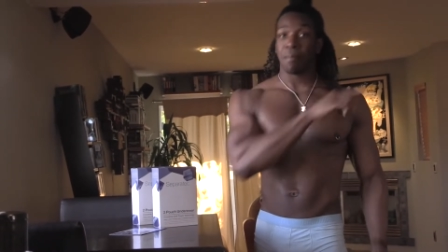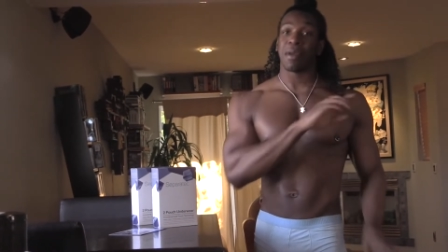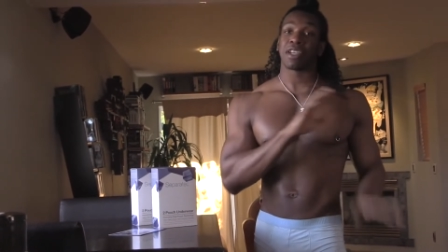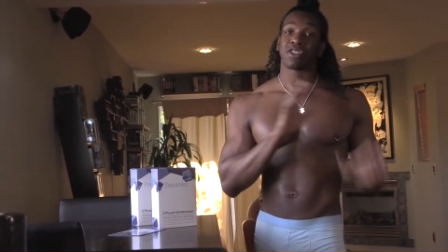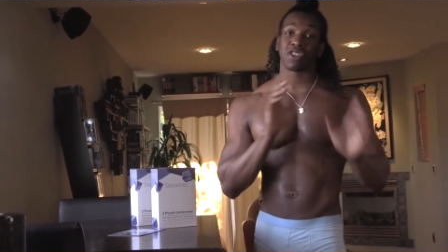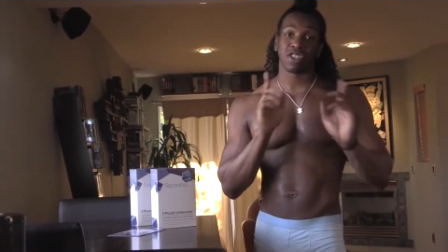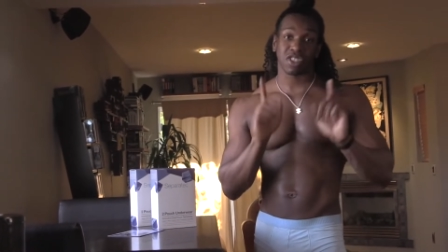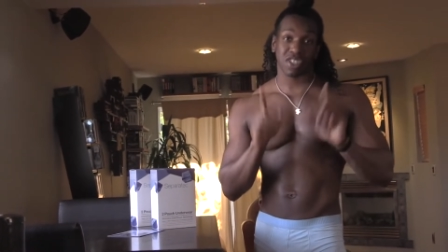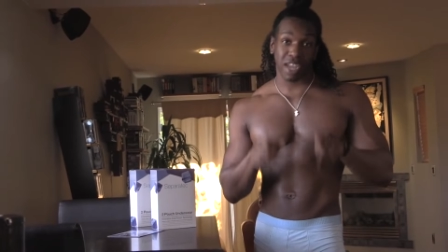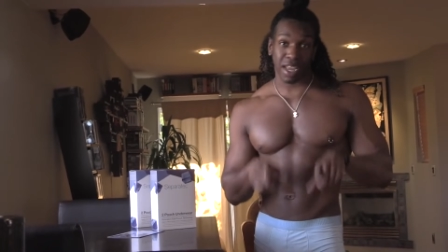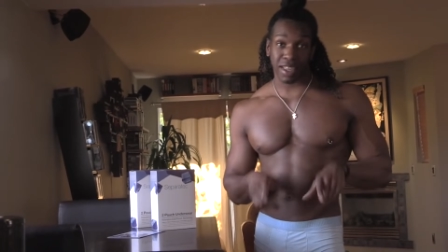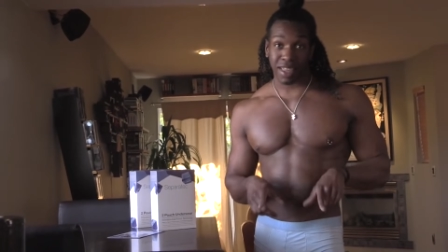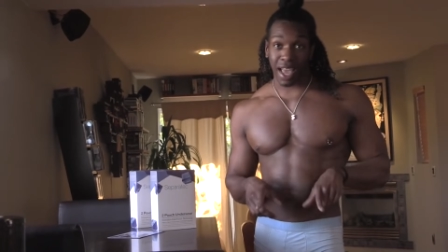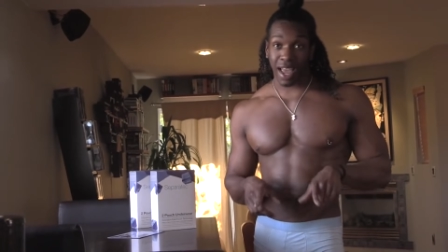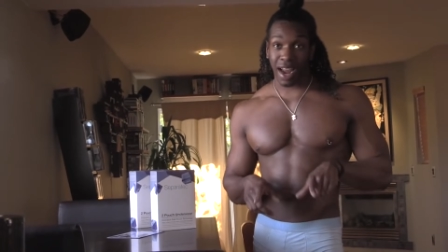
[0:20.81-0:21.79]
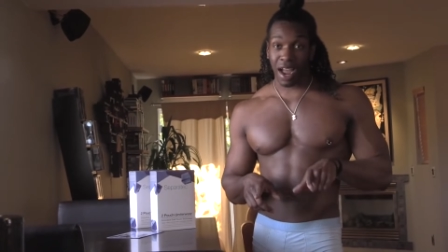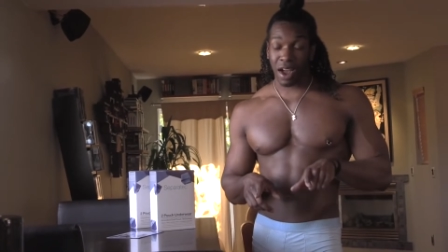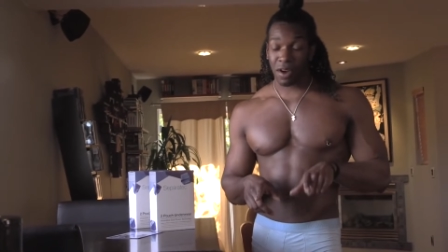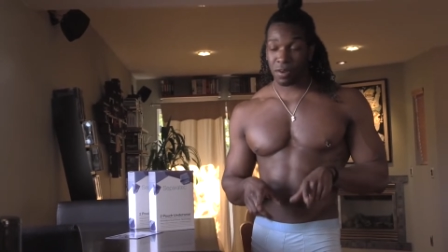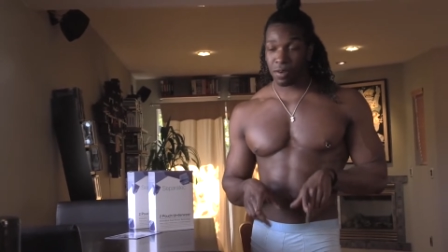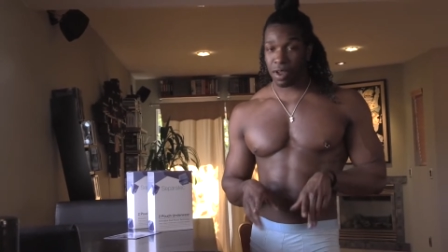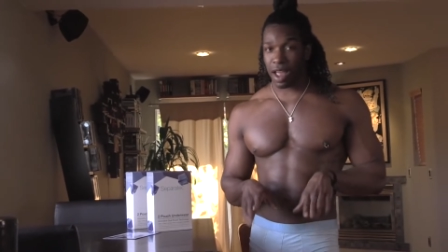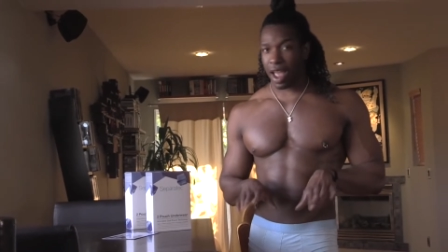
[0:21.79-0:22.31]
Make sure to check that
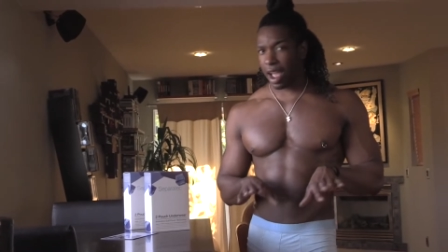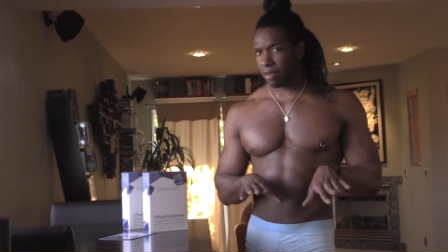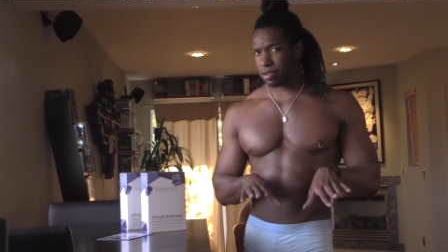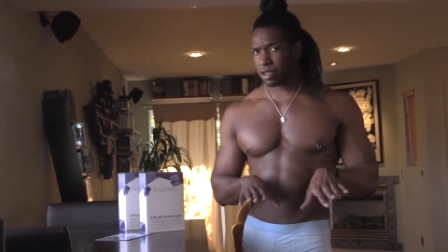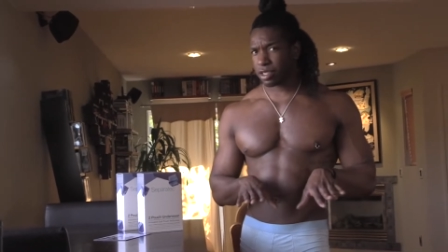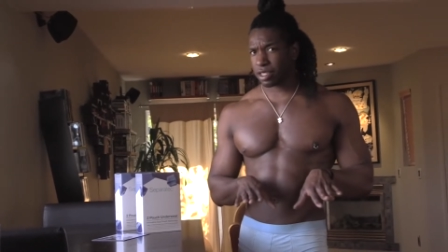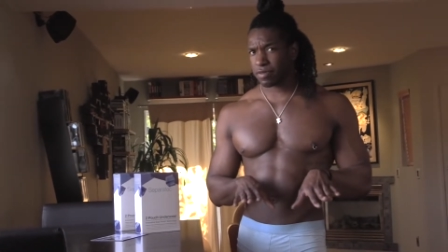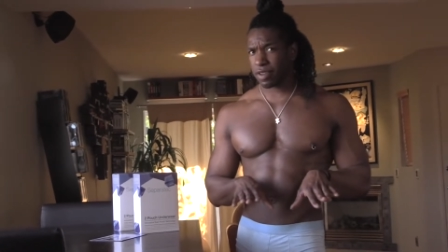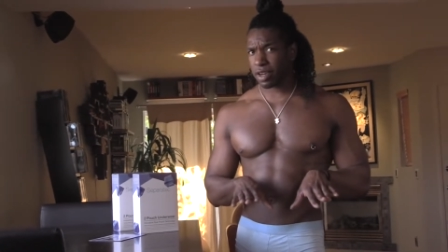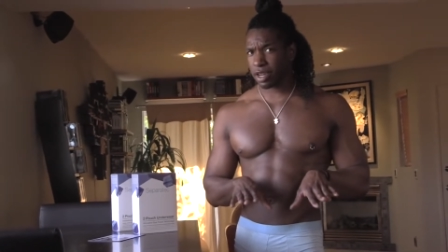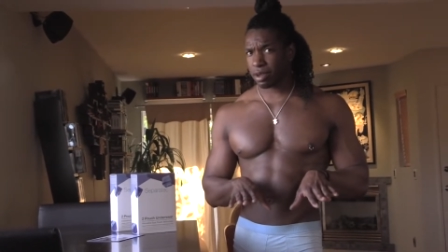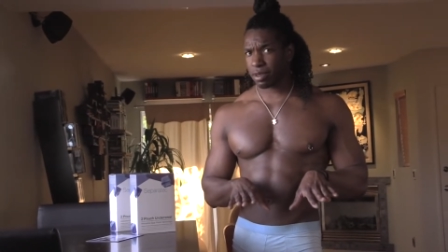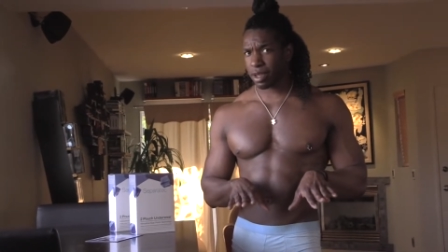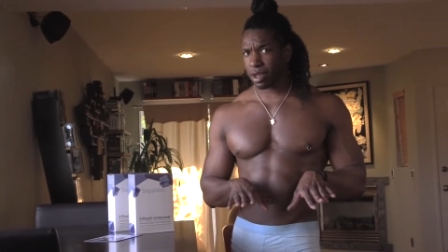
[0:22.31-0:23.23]
out after this video